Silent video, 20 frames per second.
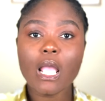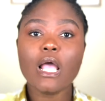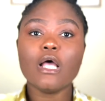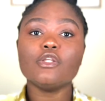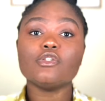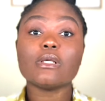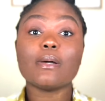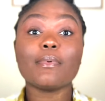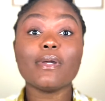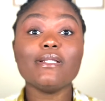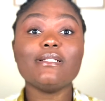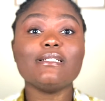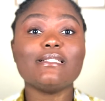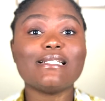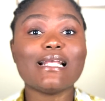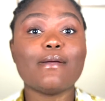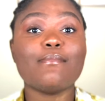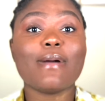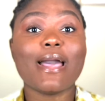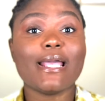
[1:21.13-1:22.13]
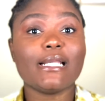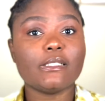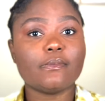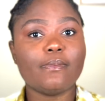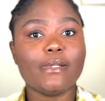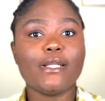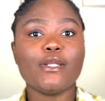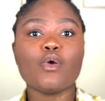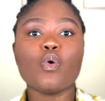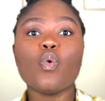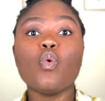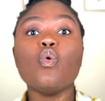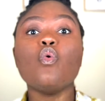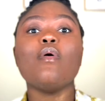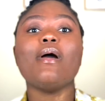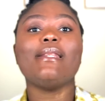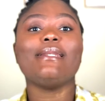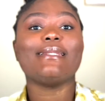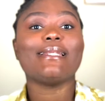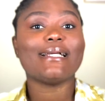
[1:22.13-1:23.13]
So I'm going to start by explaining who
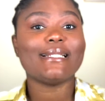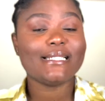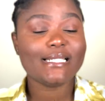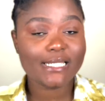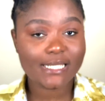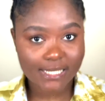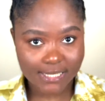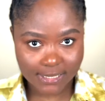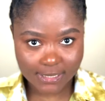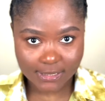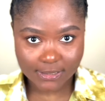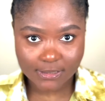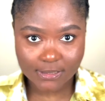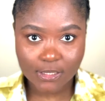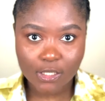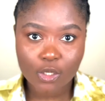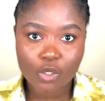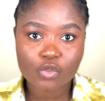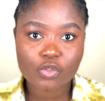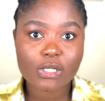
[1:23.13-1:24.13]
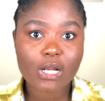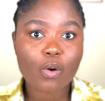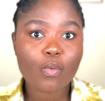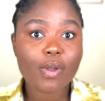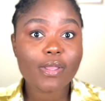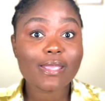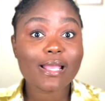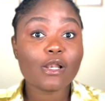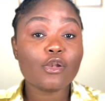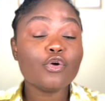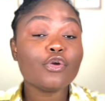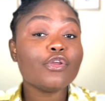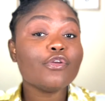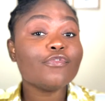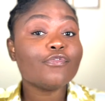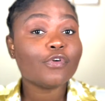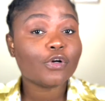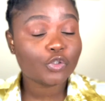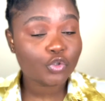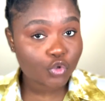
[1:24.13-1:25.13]
a nanny is, so that when you're looking
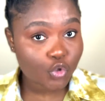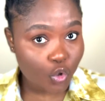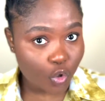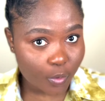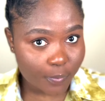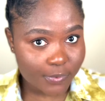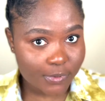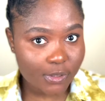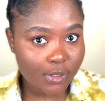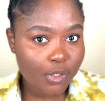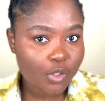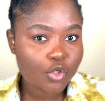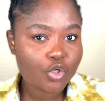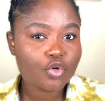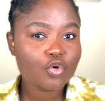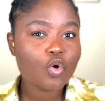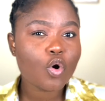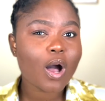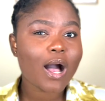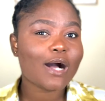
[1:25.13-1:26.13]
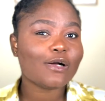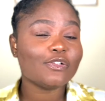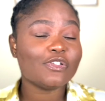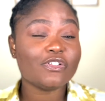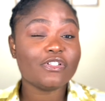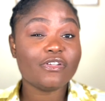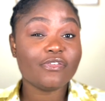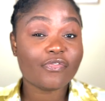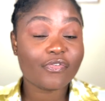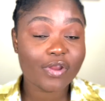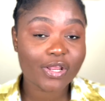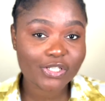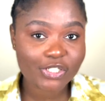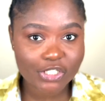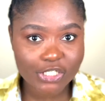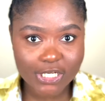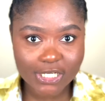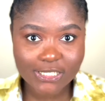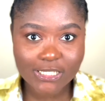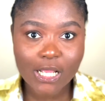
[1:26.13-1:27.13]
for jobs, you know how to
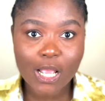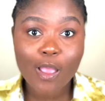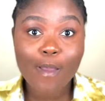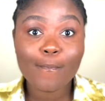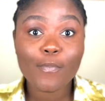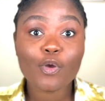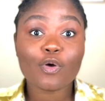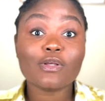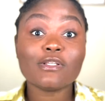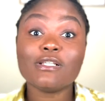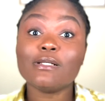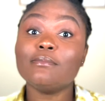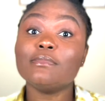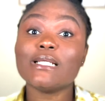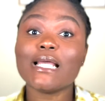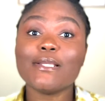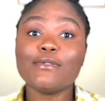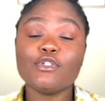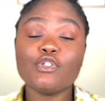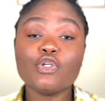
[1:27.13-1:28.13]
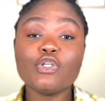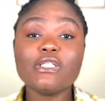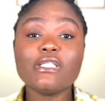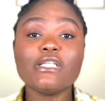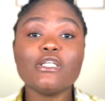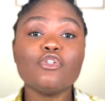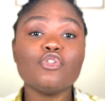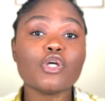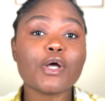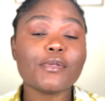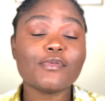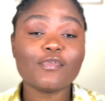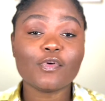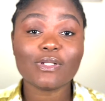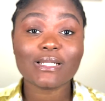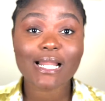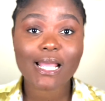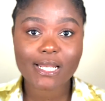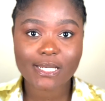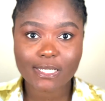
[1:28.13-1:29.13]
differentiate, because sometimes you don't see jobs for
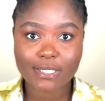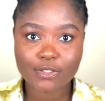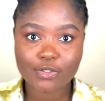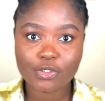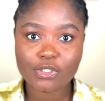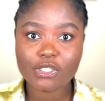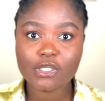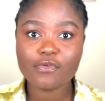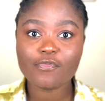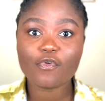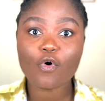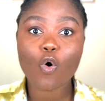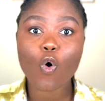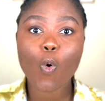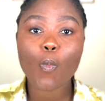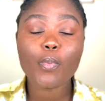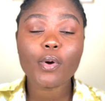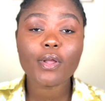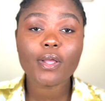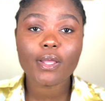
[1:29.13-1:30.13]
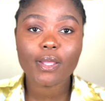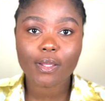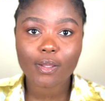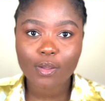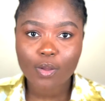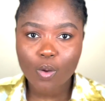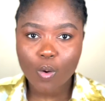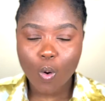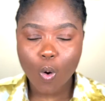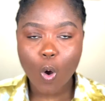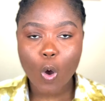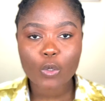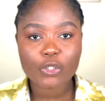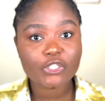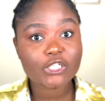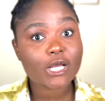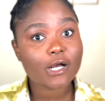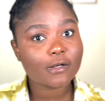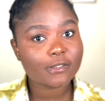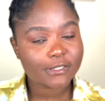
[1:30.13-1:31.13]
nannies, you see for au pair or
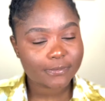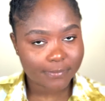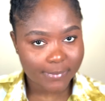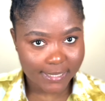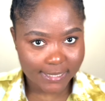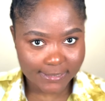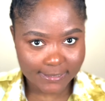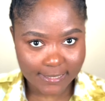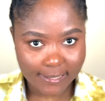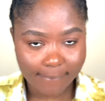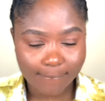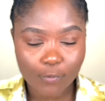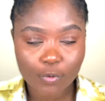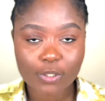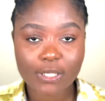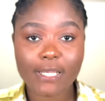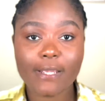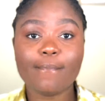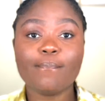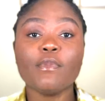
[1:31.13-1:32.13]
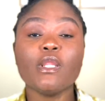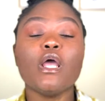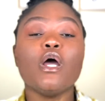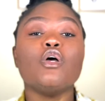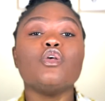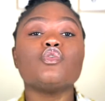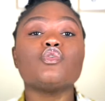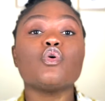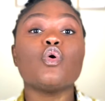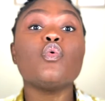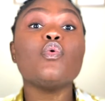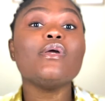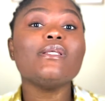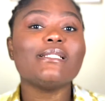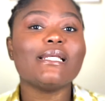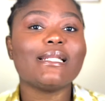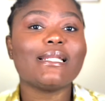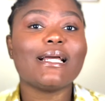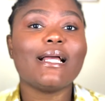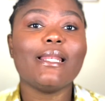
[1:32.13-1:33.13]
childminder. Okay, so who is
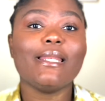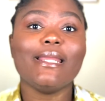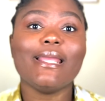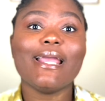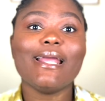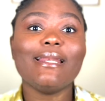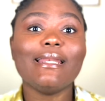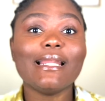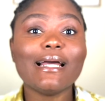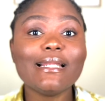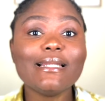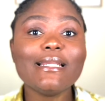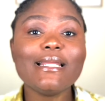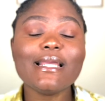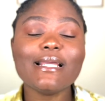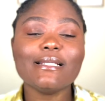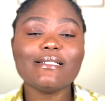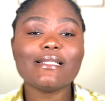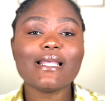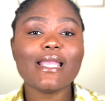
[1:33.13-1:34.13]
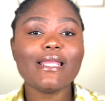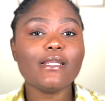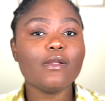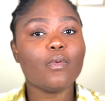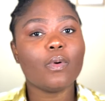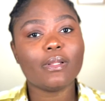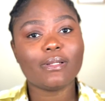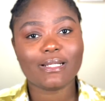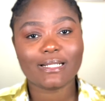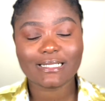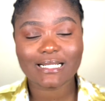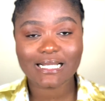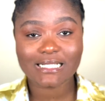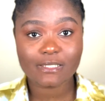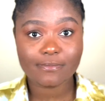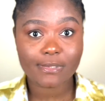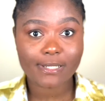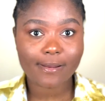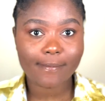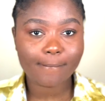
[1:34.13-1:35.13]
a nanny? A nanny is anyone that has
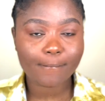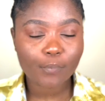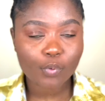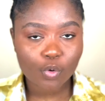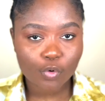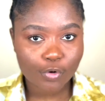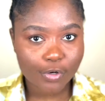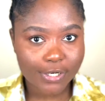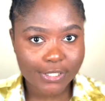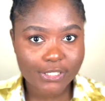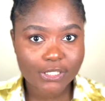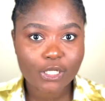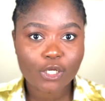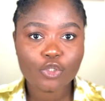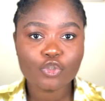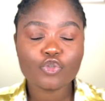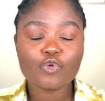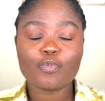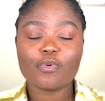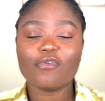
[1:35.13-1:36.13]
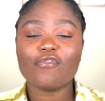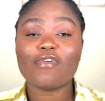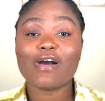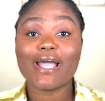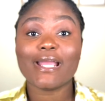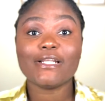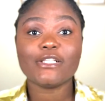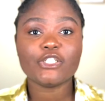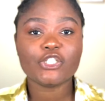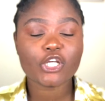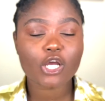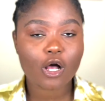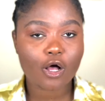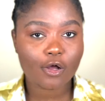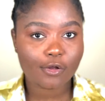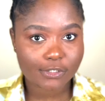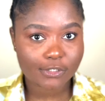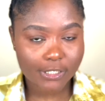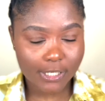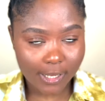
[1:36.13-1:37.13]
been employed to provide
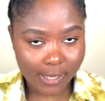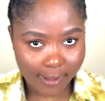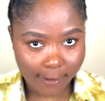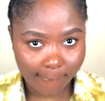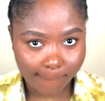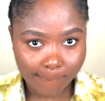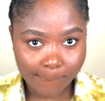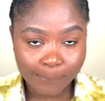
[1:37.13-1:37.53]
child care.